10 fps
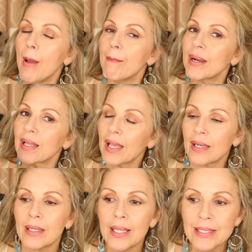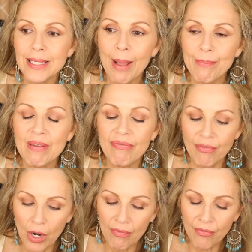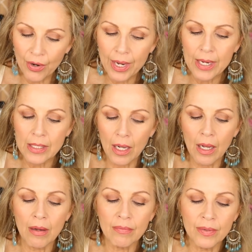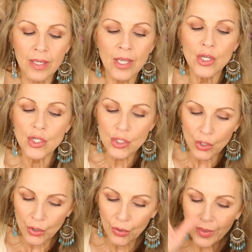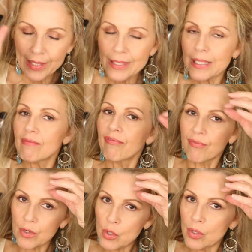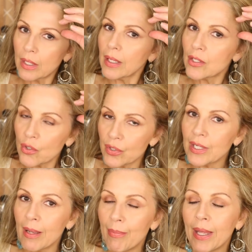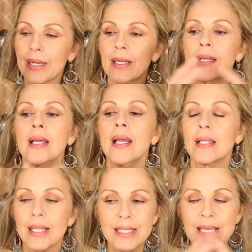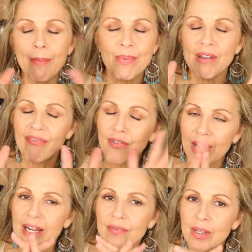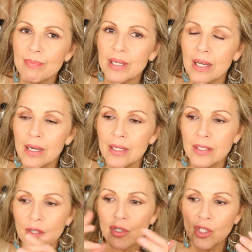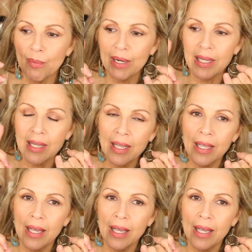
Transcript: But again, let's not be afraid of sugar that is in fruit unless you're a diabetic. Let's not be afraid of it because there's so many,